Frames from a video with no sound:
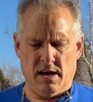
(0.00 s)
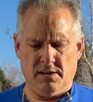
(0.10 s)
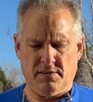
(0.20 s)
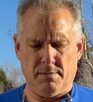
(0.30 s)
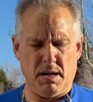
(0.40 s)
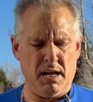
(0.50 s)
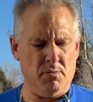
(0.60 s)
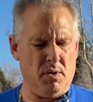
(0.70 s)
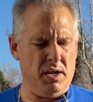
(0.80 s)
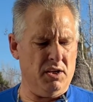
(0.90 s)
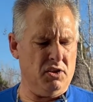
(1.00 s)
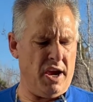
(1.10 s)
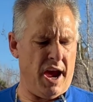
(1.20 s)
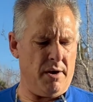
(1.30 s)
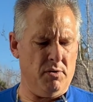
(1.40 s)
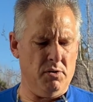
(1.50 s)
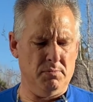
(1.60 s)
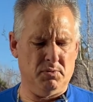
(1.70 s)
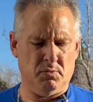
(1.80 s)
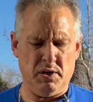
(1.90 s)
Somebody in one of the chat
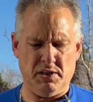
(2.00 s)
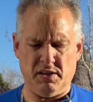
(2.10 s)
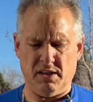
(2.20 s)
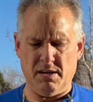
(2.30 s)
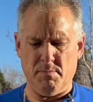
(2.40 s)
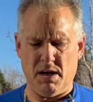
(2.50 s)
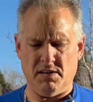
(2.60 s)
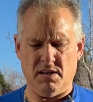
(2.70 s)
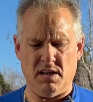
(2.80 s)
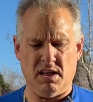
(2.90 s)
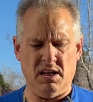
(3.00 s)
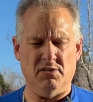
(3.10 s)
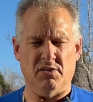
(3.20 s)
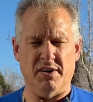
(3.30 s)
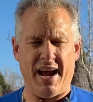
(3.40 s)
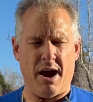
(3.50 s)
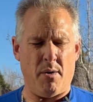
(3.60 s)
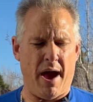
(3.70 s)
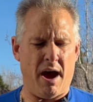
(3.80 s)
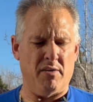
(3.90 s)
rooms recently mentioned that these are
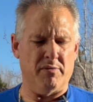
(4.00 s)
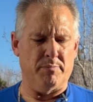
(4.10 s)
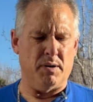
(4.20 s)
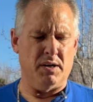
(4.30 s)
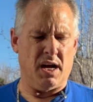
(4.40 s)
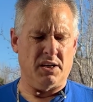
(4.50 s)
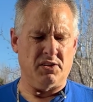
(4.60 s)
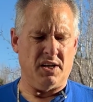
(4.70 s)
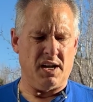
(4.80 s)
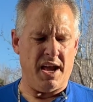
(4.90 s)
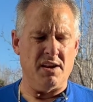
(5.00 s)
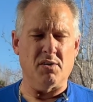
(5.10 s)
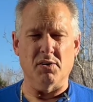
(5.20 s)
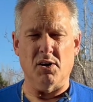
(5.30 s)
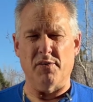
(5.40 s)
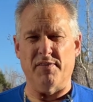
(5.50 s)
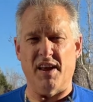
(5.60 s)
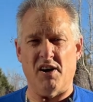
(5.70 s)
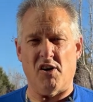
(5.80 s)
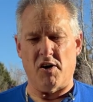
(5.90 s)
now out of production. I don't know if
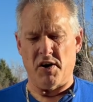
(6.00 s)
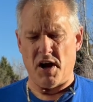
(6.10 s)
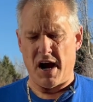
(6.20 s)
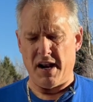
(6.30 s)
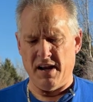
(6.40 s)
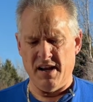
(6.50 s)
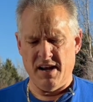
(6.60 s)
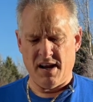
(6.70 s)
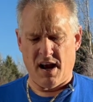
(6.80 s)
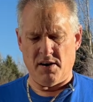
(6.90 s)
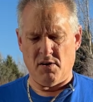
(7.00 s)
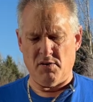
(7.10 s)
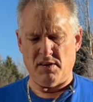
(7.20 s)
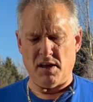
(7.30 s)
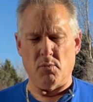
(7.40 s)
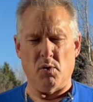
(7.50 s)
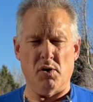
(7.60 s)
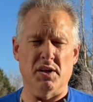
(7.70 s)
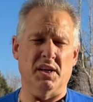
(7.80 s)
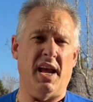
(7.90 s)
they are or not. I know that they
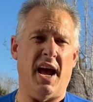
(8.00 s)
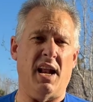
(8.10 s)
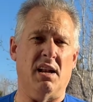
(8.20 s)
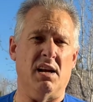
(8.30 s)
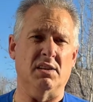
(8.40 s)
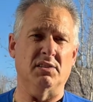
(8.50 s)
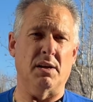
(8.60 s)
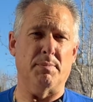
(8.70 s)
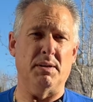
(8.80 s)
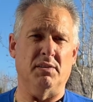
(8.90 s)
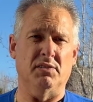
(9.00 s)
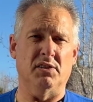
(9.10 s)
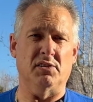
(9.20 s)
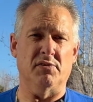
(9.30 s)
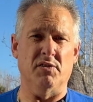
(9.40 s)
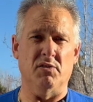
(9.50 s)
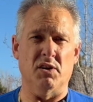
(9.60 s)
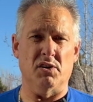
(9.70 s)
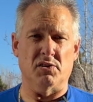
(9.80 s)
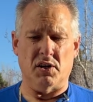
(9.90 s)
were in the catalogs up until just a few
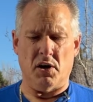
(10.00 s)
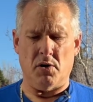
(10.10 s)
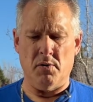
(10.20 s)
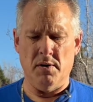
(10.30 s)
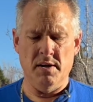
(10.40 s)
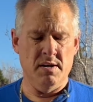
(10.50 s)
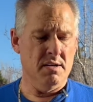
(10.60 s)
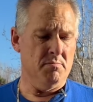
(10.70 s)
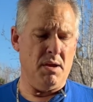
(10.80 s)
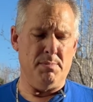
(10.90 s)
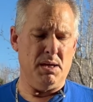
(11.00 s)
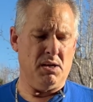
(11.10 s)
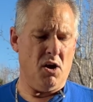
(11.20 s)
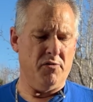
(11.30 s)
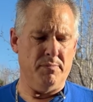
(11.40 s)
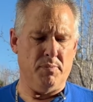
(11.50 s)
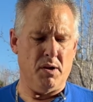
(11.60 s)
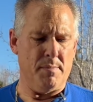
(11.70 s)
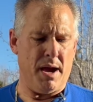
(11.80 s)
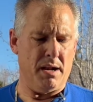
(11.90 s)
years ago. Maybe COVID put
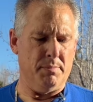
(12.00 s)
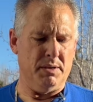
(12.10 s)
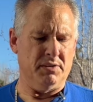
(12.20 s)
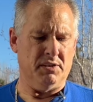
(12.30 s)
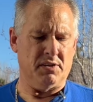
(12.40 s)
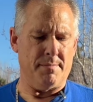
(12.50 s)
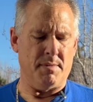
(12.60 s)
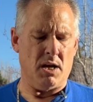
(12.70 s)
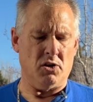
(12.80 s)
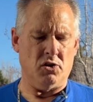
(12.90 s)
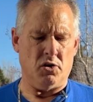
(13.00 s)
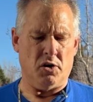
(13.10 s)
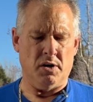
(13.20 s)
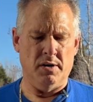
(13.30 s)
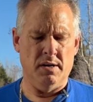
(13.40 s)
them out of business, I'm not sure.